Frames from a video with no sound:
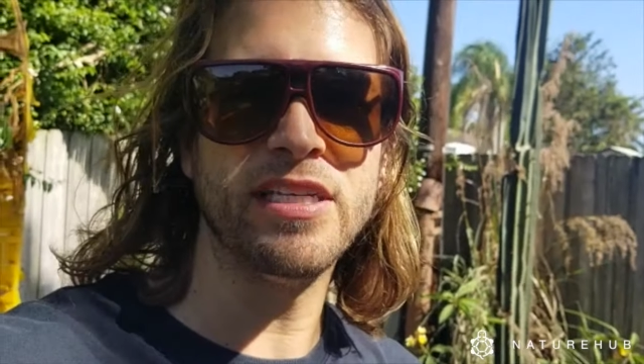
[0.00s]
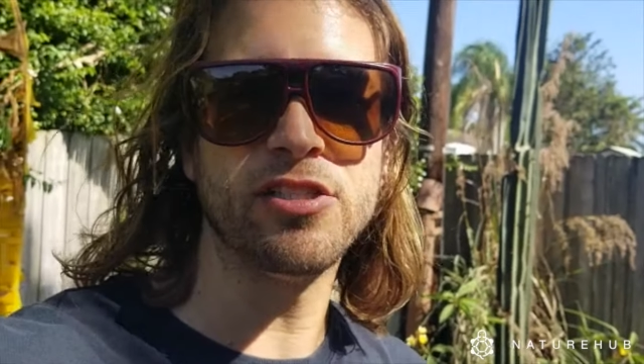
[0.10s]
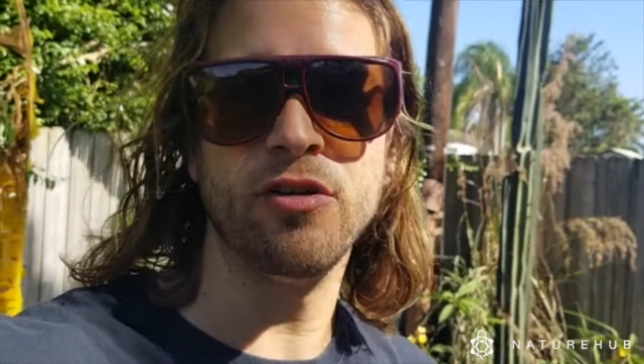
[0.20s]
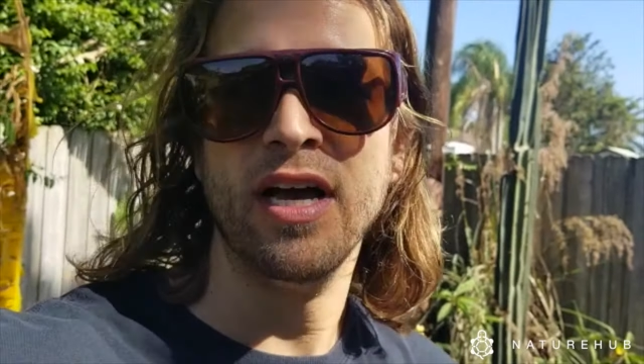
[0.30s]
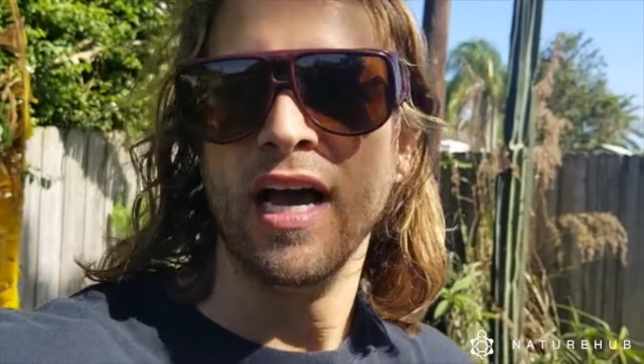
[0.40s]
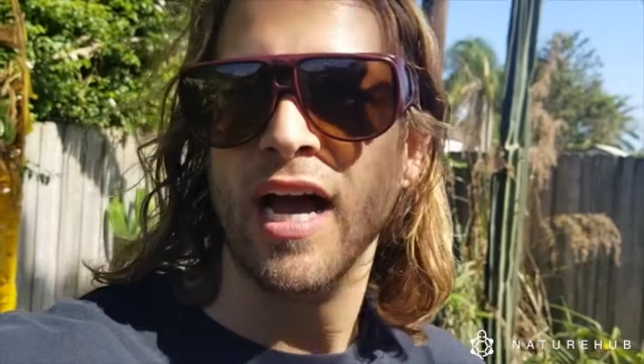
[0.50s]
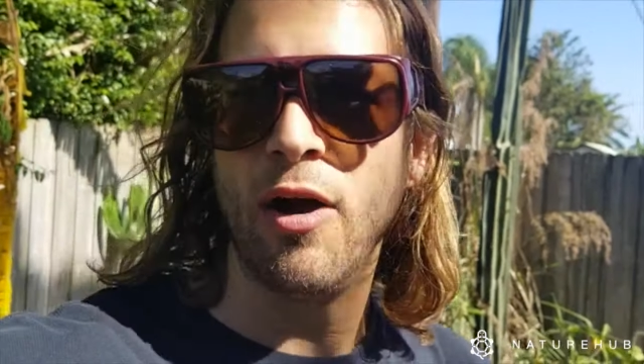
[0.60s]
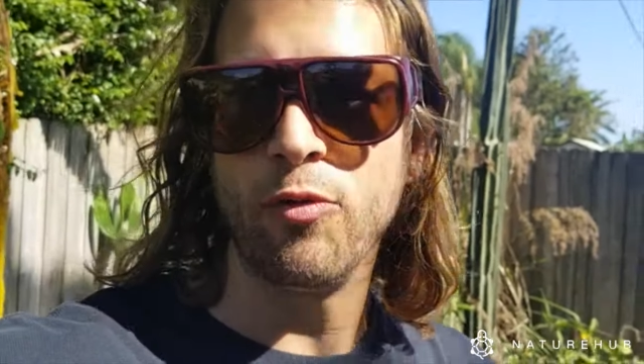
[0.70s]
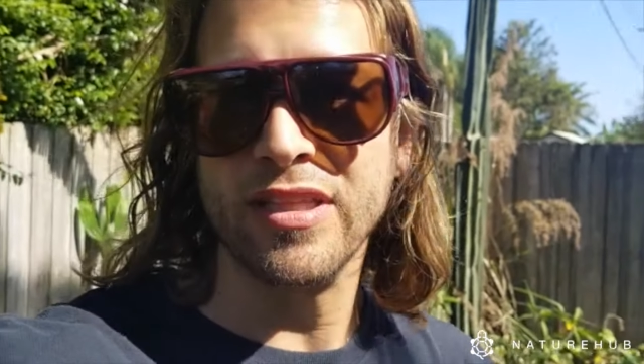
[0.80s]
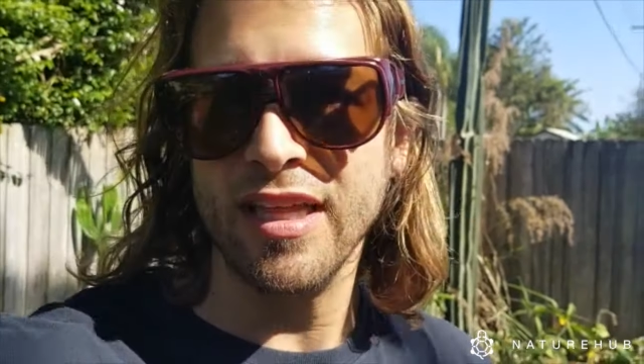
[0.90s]
So
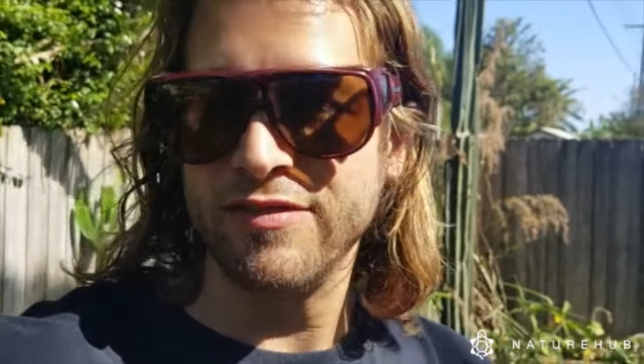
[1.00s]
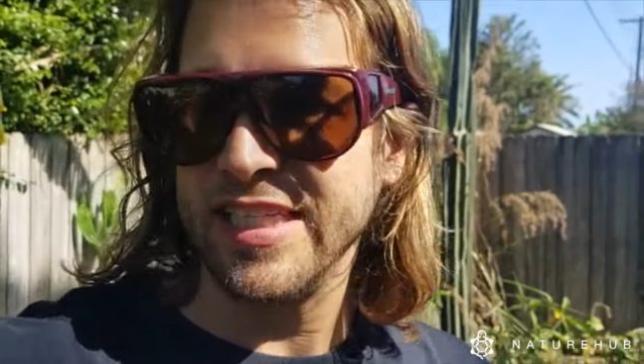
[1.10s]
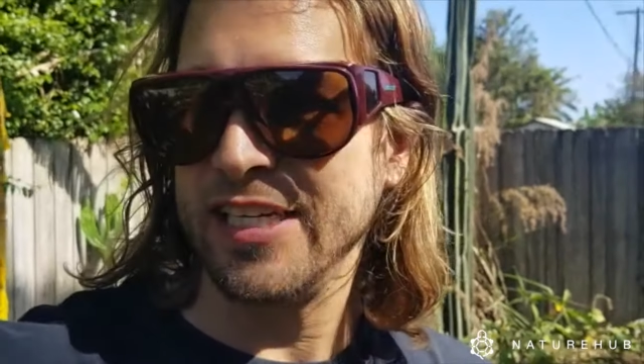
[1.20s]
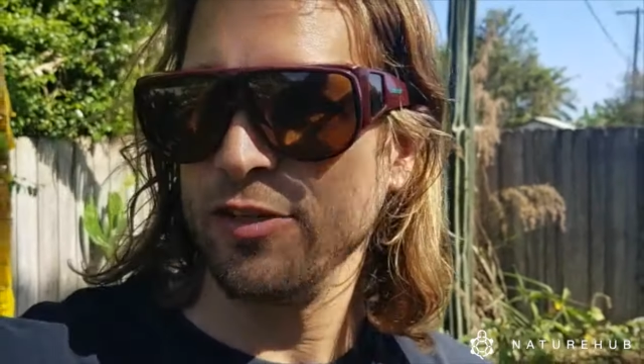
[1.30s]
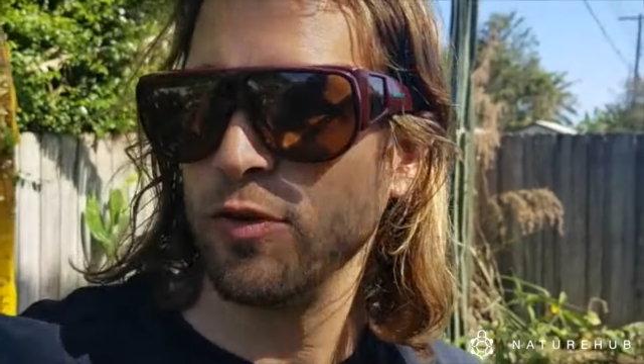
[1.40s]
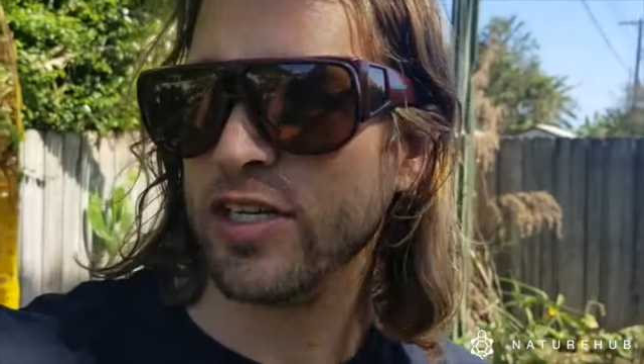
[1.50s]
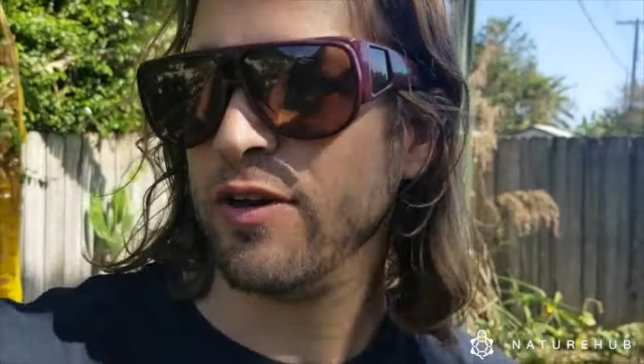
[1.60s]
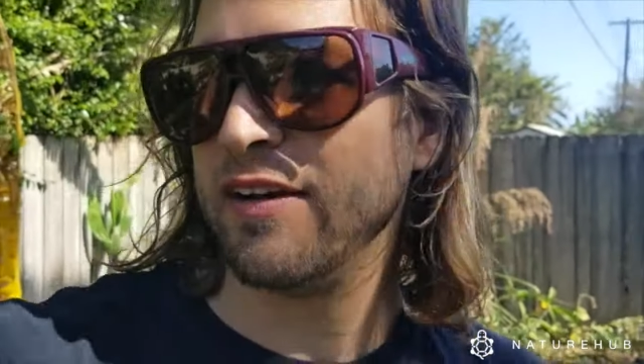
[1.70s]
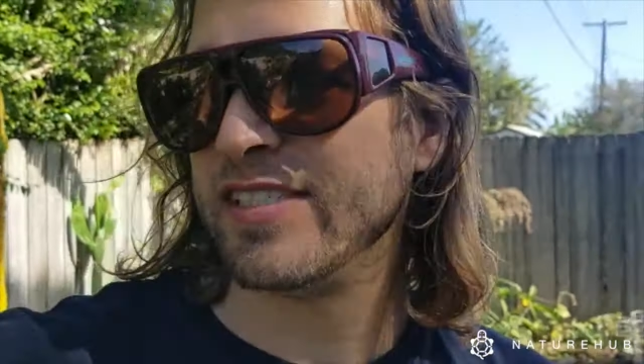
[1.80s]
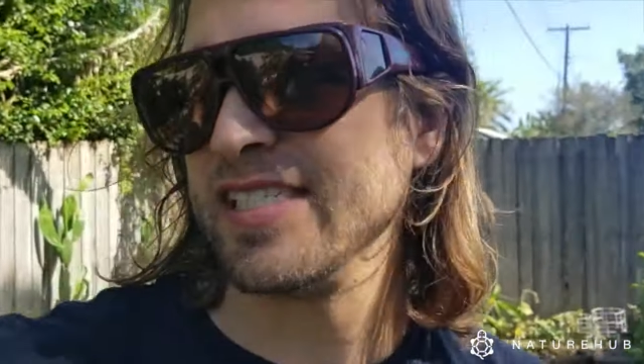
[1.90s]
we'd love to hear what you
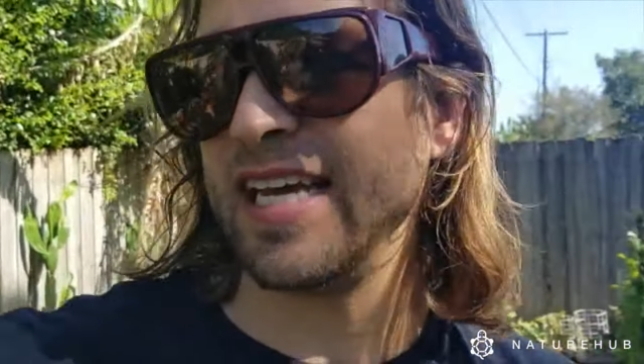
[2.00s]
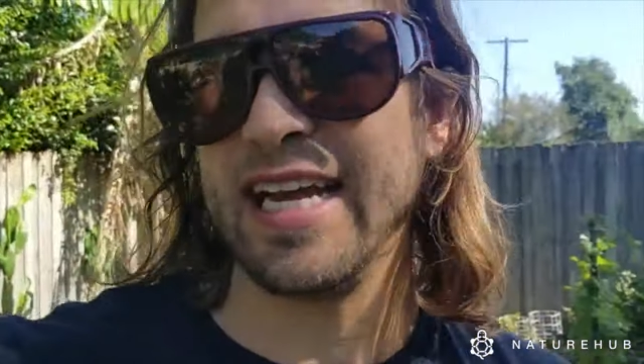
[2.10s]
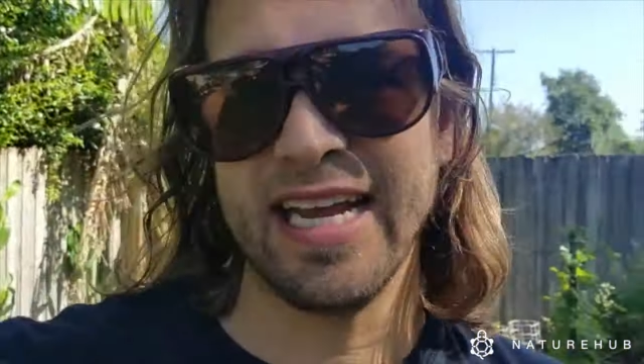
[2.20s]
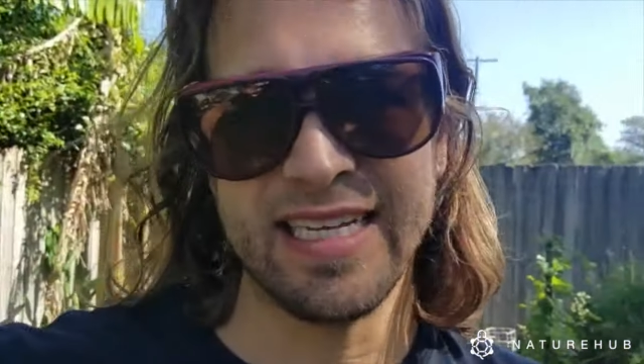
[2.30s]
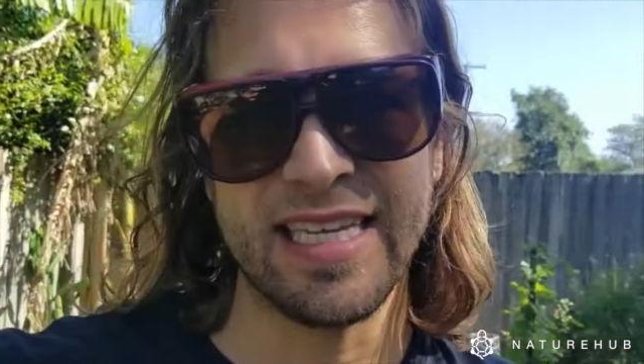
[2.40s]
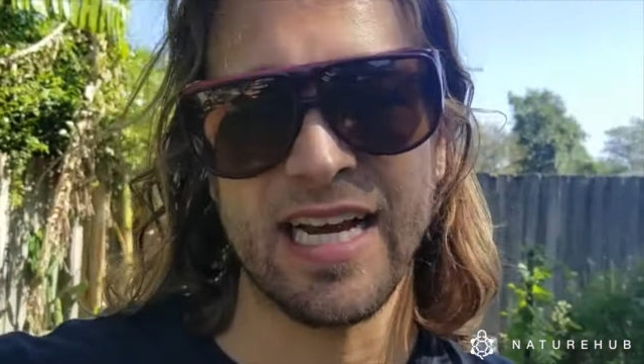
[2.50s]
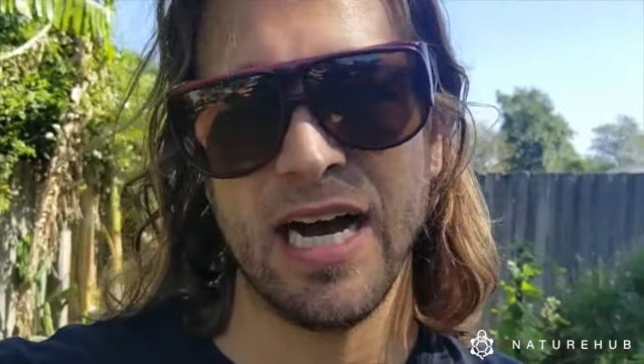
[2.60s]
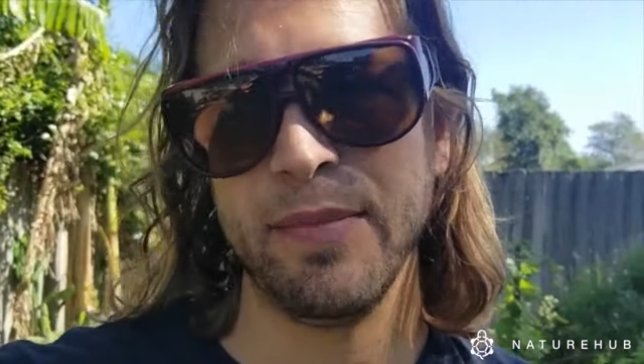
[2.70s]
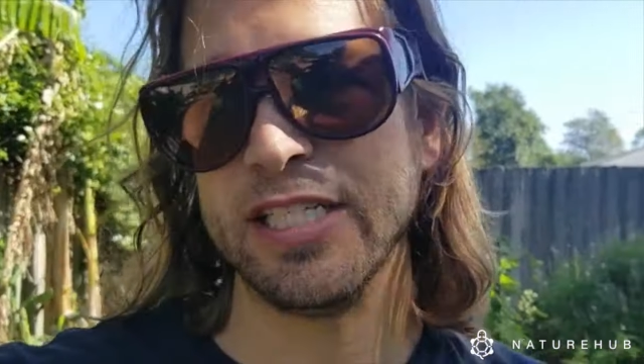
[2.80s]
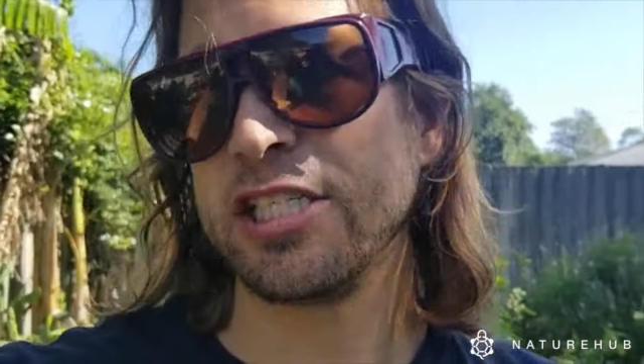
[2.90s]
have to say in the
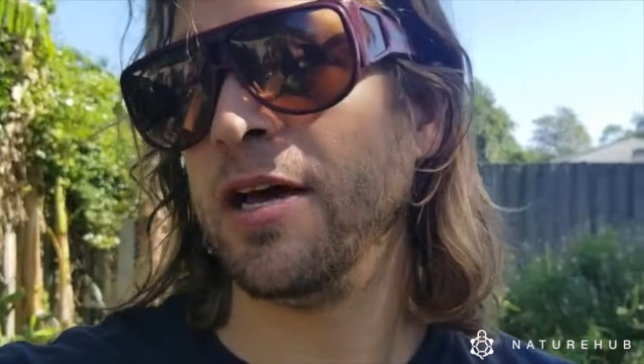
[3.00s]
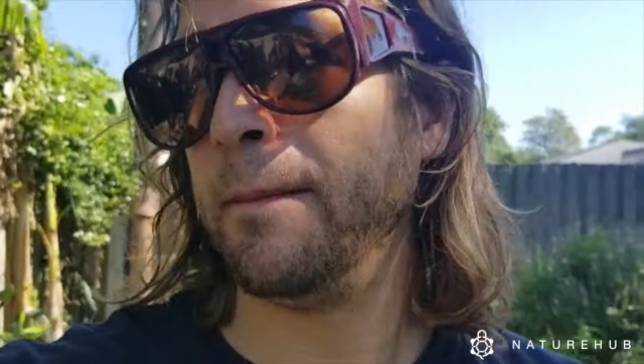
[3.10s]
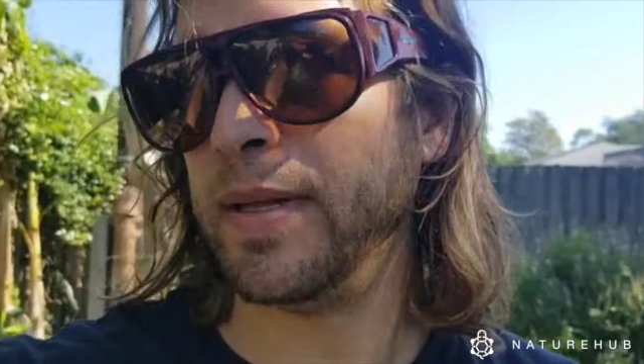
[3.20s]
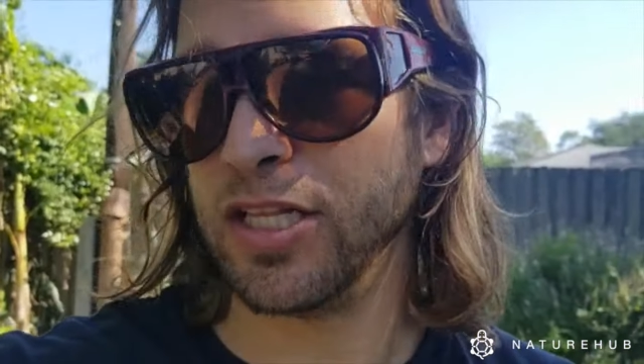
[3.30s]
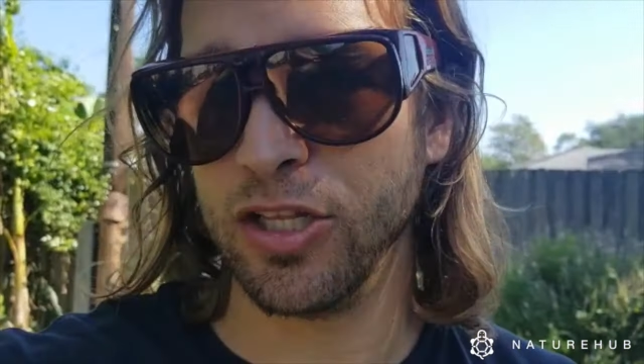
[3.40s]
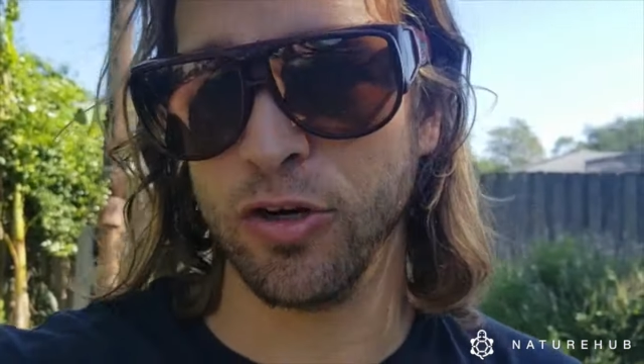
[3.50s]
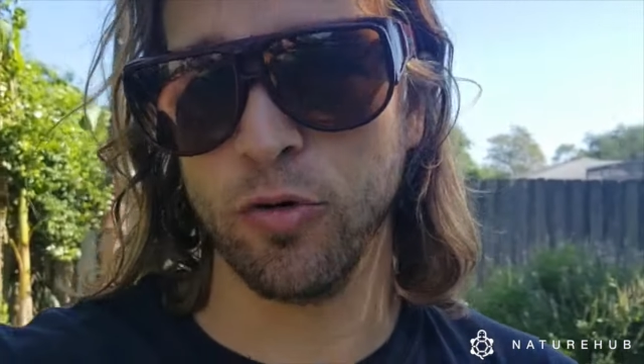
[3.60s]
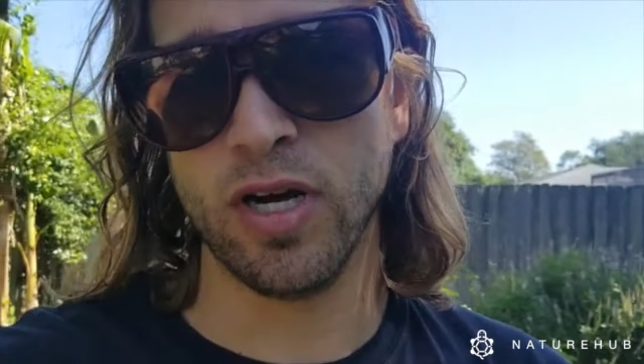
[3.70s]
comments below.